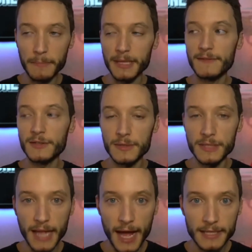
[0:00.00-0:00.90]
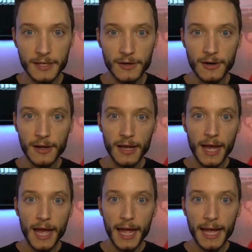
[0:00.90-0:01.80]
I believe this was last year,
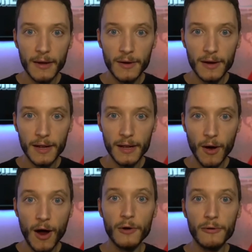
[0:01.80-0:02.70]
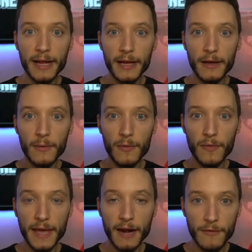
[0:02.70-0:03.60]
in honoring
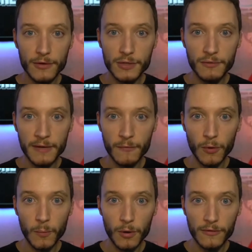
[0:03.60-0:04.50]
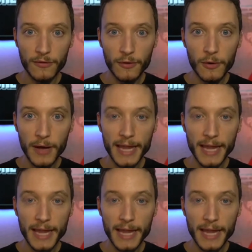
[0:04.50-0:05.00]
the anniversary of World War II.